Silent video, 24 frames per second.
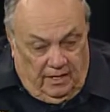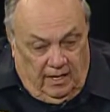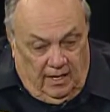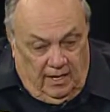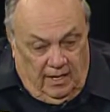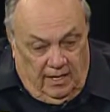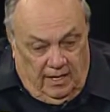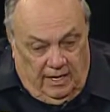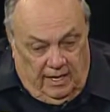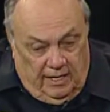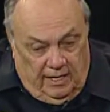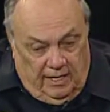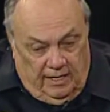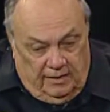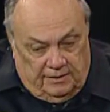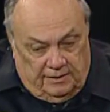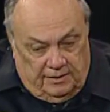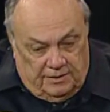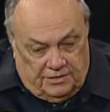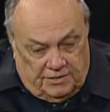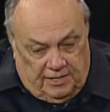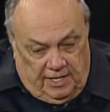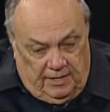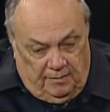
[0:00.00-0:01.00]
I got the
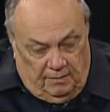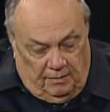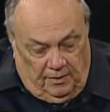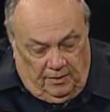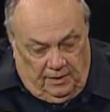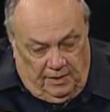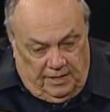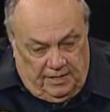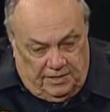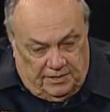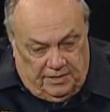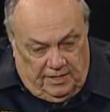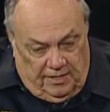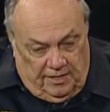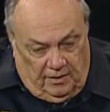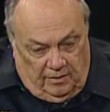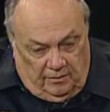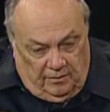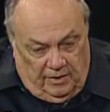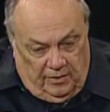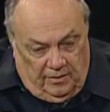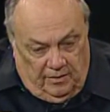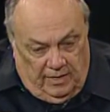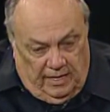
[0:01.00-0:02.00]
state police to help
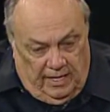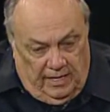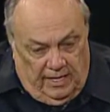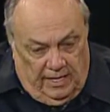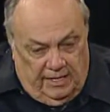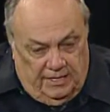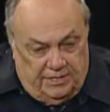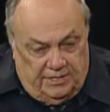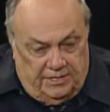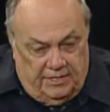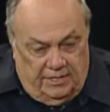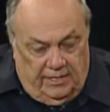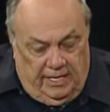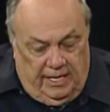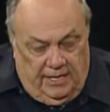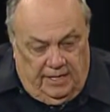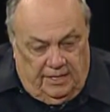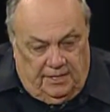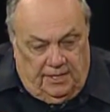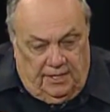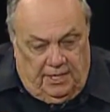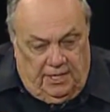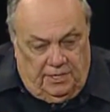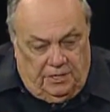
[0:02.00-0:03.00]
me with that. I said,
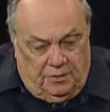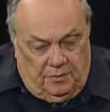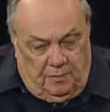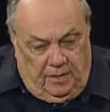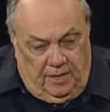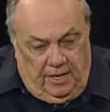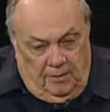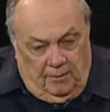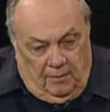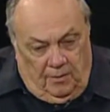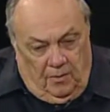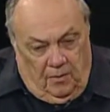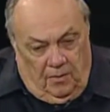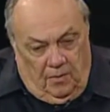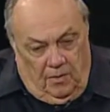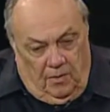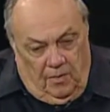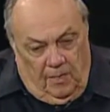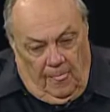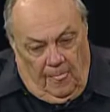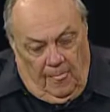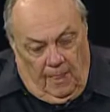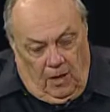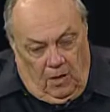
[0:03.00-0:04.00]
get these people
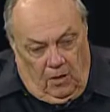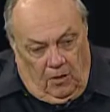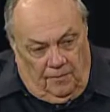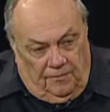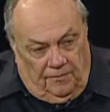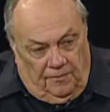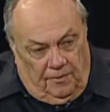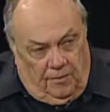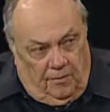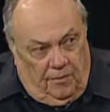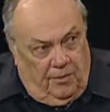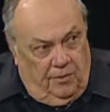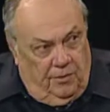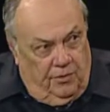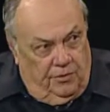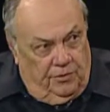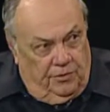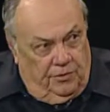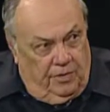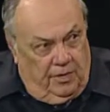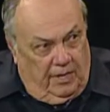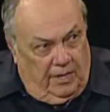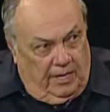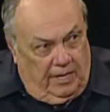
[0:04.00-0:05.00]
off the road.
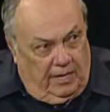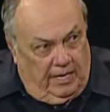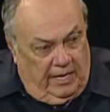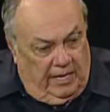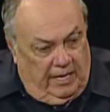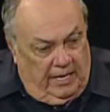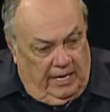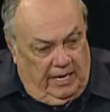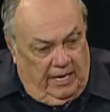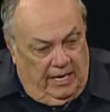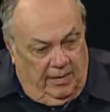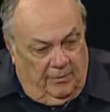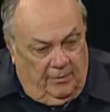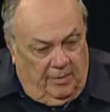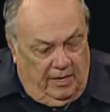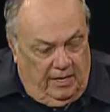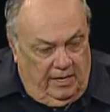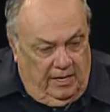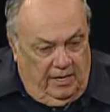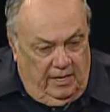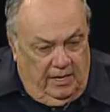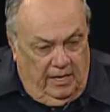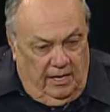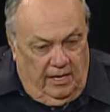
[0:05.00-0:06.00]
Do not let
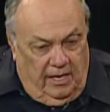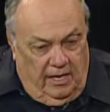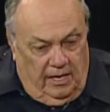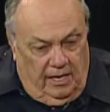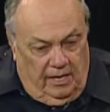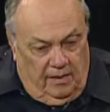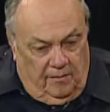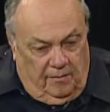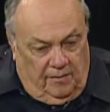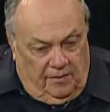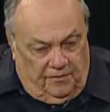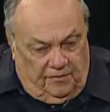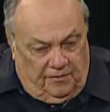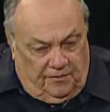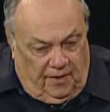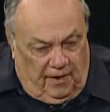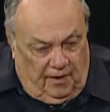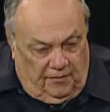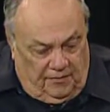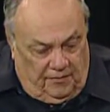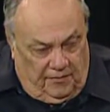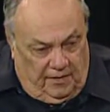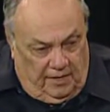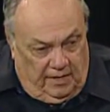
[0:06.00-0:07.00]
anybody but
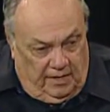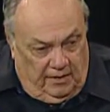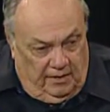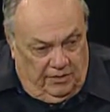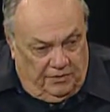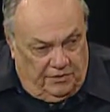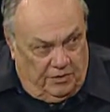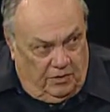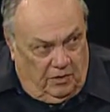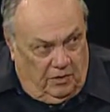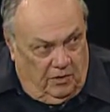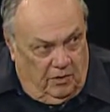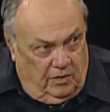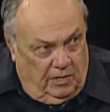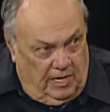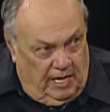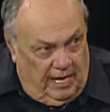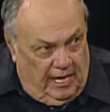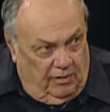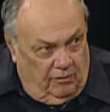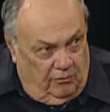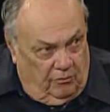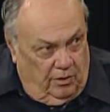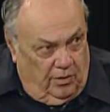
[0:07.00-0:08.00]
firefighters on
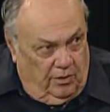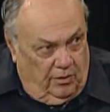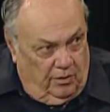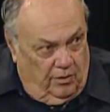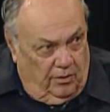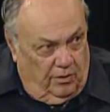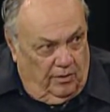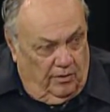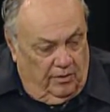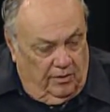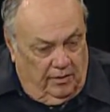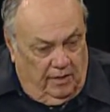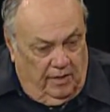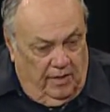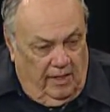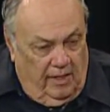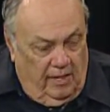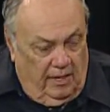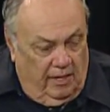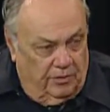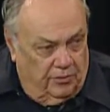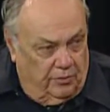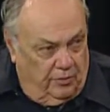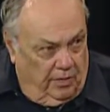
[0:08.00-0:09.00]
that road,
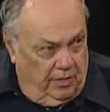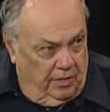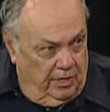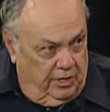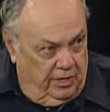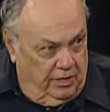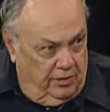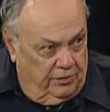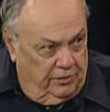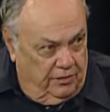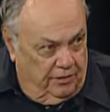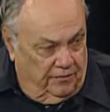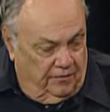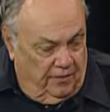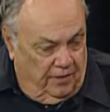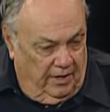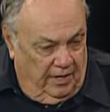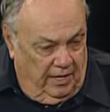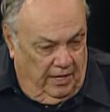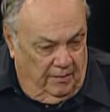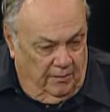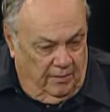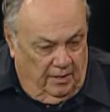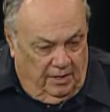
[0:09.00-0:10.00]
because we're going to use it for
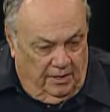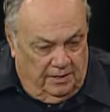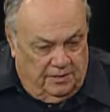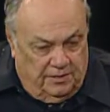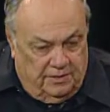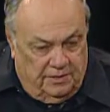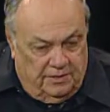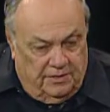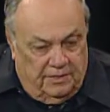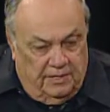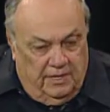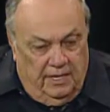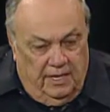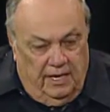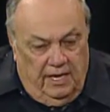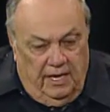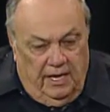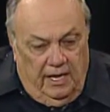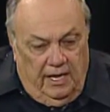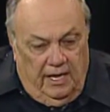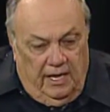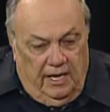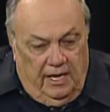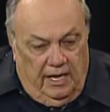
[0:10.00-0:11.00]
ambulances.
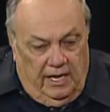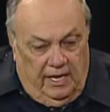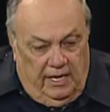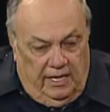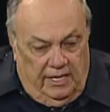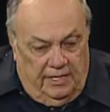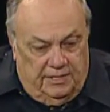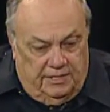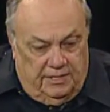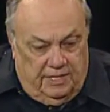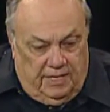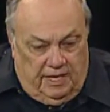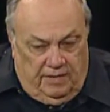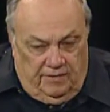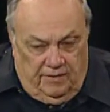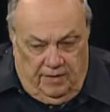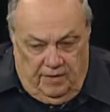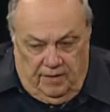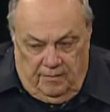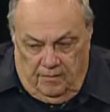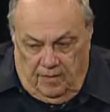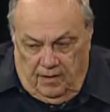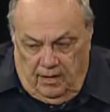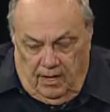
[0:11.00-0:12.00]
And he said, I've
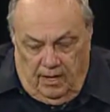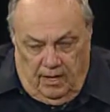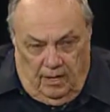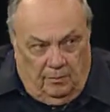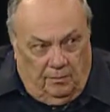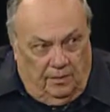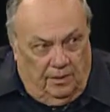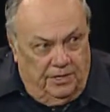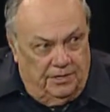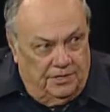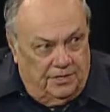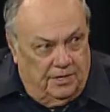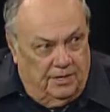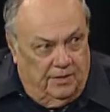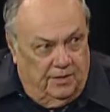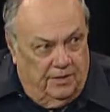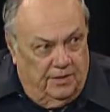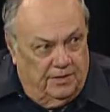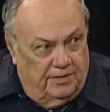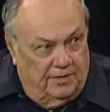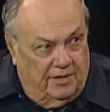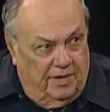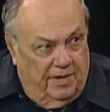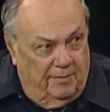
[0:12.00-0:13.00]
got a lot of police
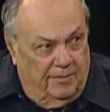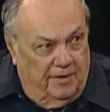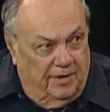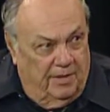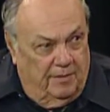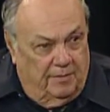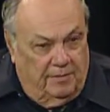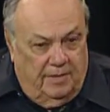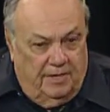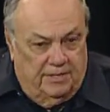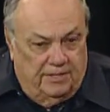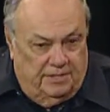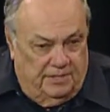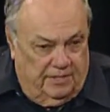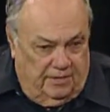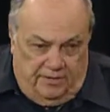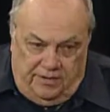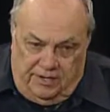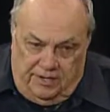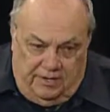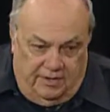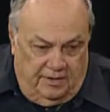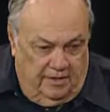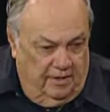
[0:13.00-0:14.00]
cars coming up. I said,
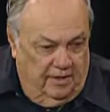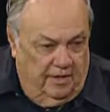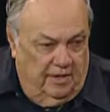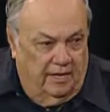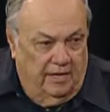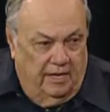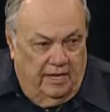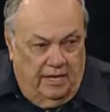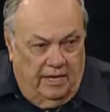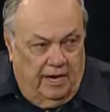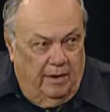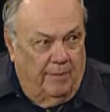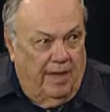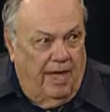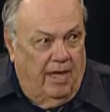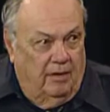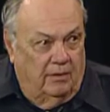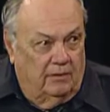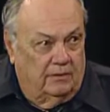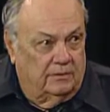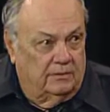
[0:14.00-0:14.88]
get them out.